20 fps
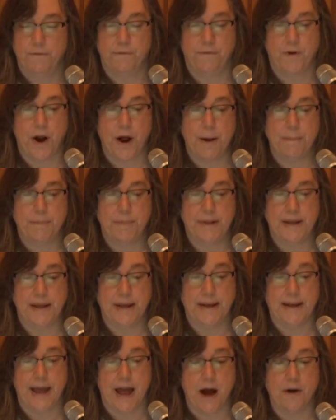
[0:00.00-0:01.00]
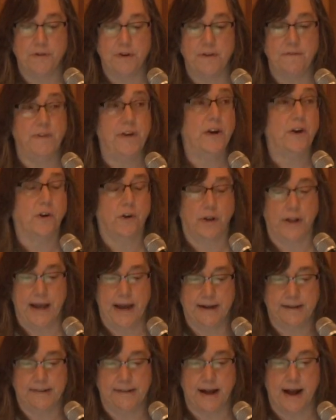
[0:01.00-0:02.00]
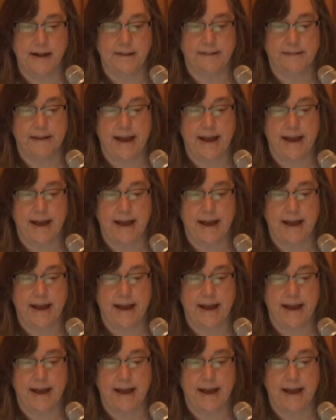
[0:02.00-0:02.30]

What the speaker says: from the county vehicle excise